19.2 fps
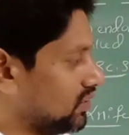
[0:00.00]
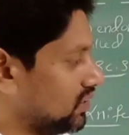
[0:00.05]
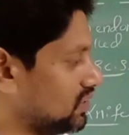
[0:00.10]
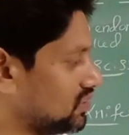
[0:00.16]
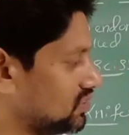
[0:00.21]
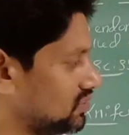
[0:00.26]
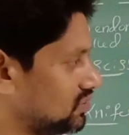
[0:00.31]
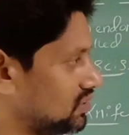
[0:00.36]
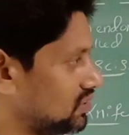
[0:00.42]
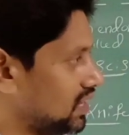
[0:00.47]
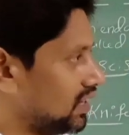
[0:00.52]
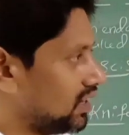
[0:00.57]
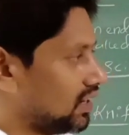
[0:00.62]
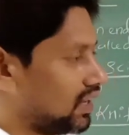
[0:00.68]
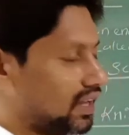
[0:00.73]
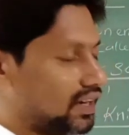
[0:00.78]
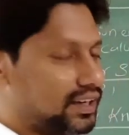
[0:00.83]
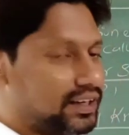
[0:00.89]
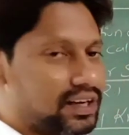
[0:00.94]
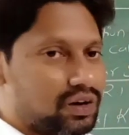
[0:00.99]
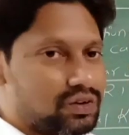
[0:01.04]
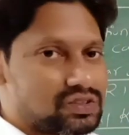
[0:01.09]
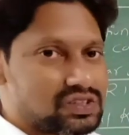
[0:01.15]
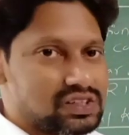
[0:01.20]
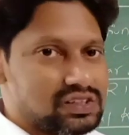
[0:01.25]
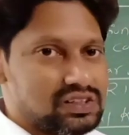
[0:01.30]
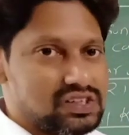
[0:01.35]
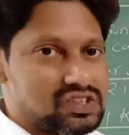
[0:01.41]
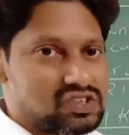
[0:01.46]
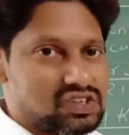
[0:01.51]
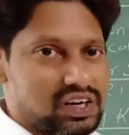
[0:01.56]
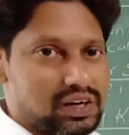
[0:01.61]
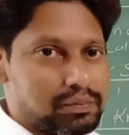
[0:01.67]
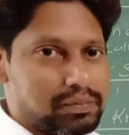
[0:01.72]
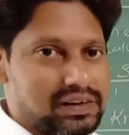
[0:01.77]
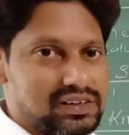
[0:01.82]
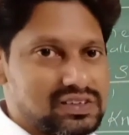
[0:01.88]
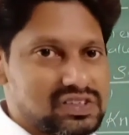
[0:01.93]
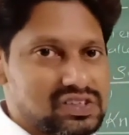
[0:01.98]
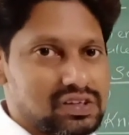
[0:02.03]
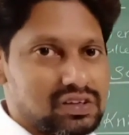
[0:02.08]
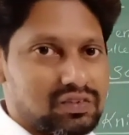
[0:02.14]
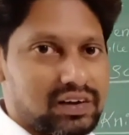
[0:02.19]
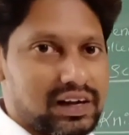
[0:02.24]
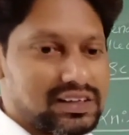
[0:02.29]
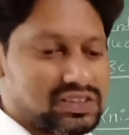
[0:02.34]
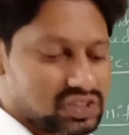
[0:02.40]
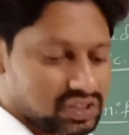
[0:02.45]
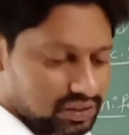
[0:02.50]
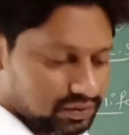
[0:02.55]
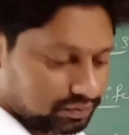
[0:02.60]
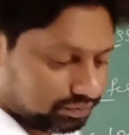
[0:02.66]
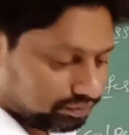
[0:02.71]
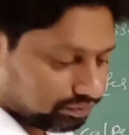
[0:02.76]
Is there any doubts in these statements, right?